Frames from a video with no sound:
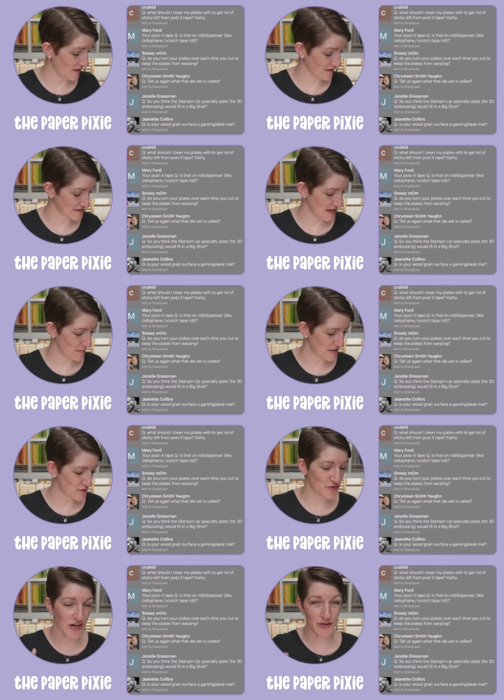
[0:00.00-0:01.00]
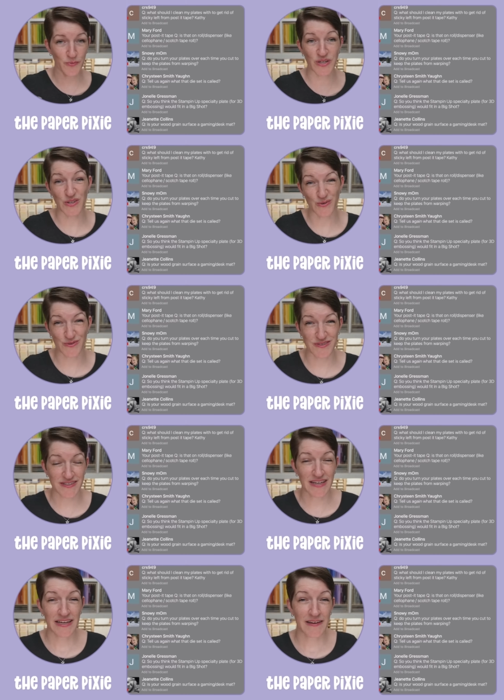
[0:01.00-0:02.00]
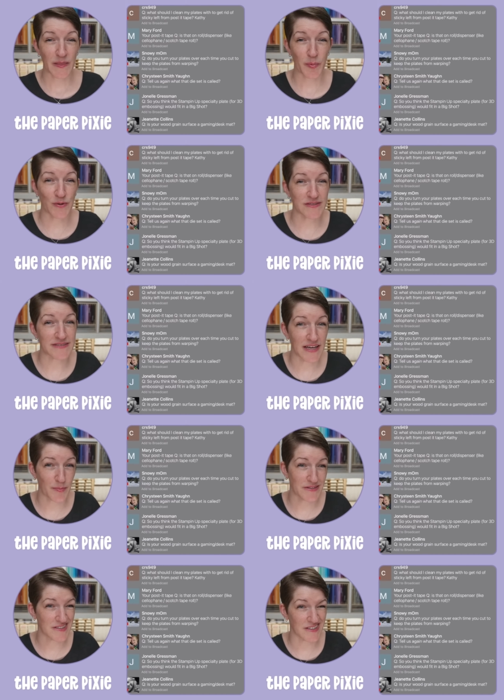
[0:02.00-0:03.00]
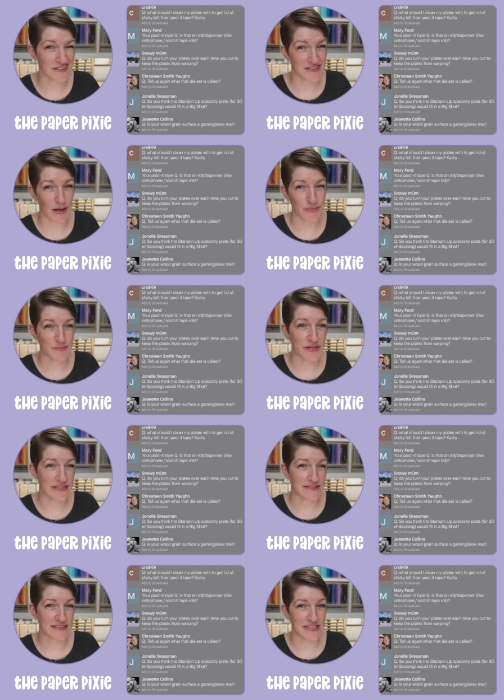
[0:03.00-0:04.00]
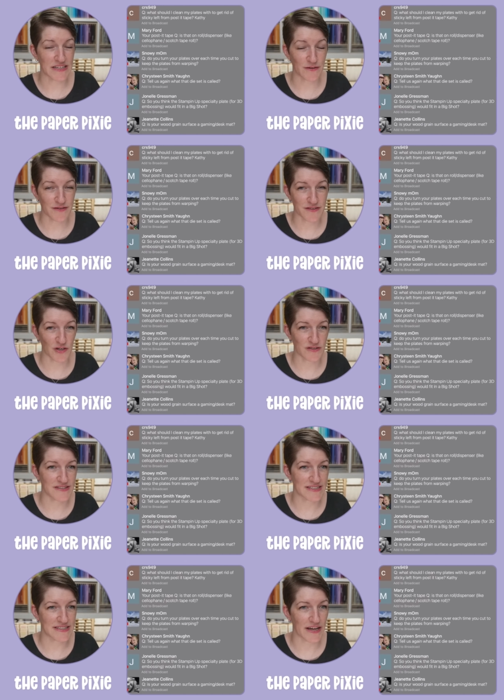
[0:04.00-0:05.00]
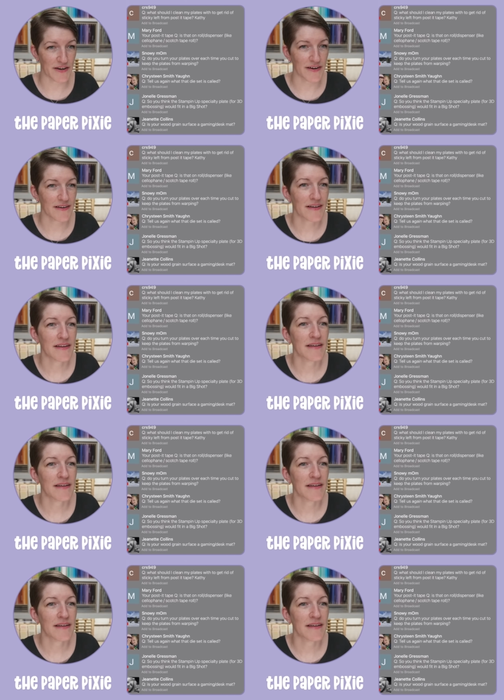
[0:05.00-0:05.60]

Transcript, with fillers: long time. I do try to reuse the post-it tape until it stops being sticky or starts to tear.